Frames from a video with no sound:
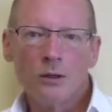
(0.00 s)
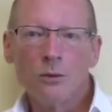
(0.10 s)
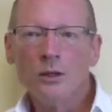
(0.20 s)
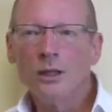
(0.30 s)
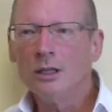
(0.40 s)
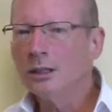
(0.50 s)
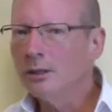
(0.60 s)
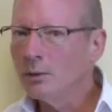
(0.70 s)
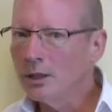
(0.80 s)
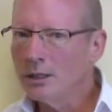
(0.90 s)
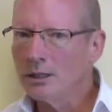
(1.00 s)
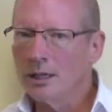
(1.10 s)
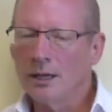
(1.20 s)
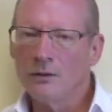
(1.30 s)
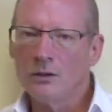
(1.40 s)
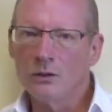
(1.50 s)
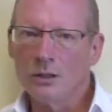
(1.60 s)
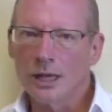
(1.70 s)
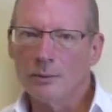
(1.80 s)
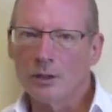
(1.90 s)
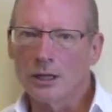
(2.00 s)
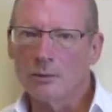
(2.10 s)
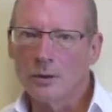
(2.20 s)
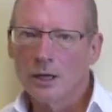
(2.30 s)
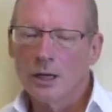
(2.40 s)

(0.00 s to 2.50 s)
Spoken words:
we eliminate the heavy-duty laptop.